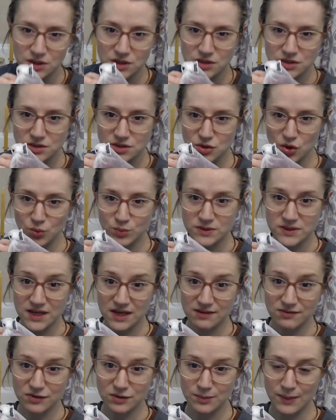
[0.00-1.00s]
soap
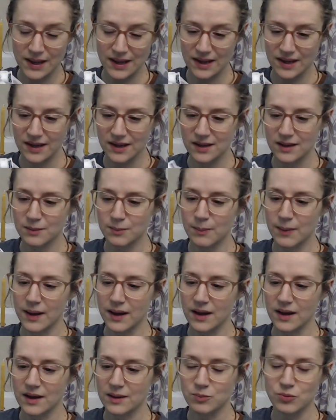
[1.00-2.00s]
saver bag
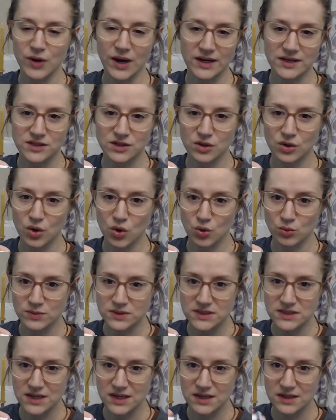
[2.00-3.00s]
by Practical
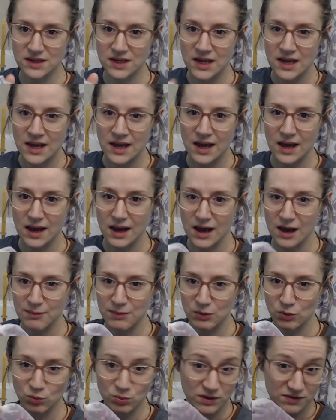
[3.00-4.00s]
Homestead. It
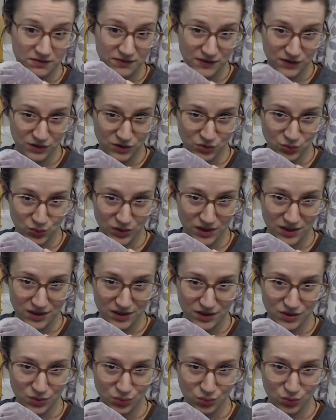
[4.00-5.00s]
will be filled with
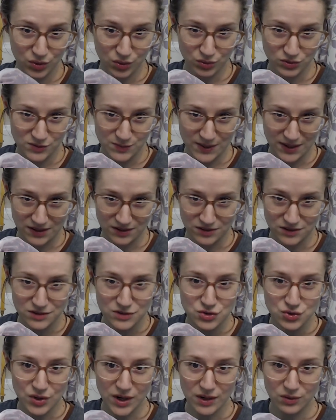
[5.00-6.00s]
rose petals,
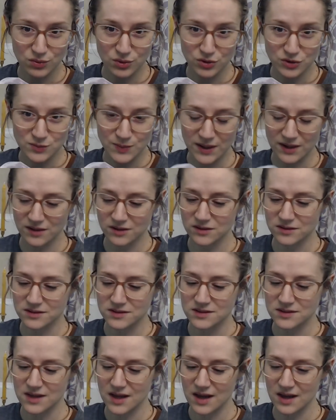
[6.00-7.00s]
dried rose petals.
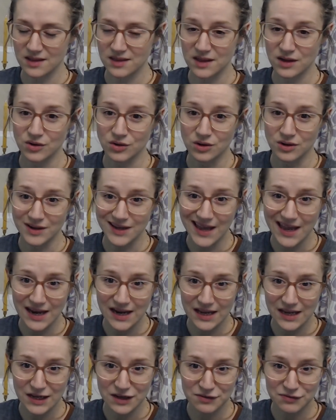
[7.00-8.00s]
They are
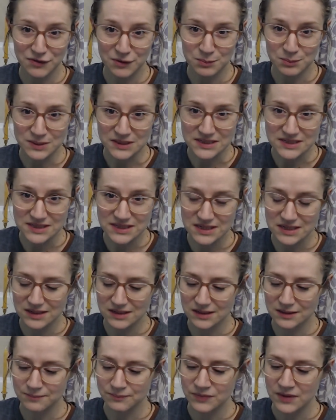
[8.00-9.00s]
organic from
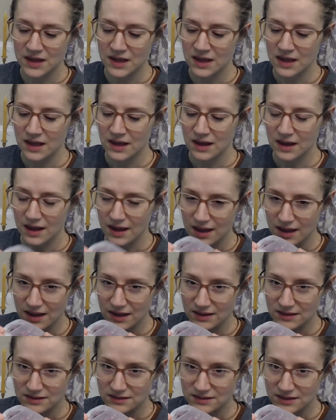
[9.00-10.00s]
BC,
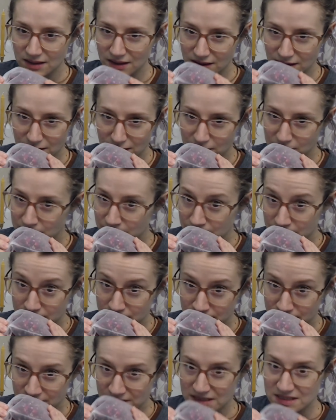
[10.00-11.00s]
and
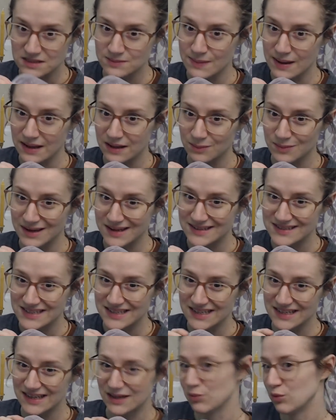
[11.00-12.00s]
they smell
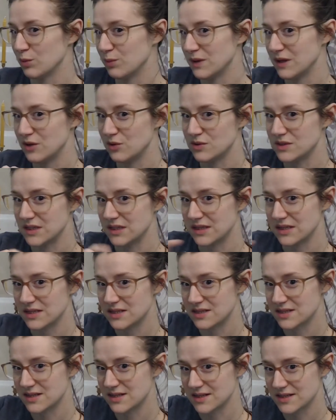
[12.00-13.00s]
amazing, and we'll be using these
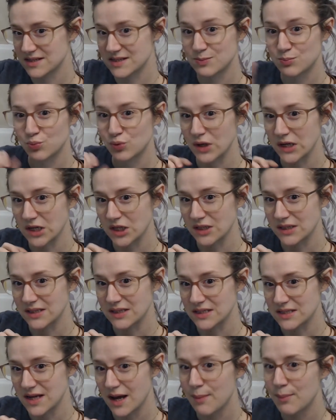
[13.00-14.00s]
to sprinkle in the
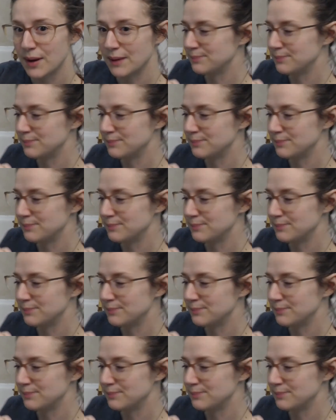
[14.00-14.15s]
tub.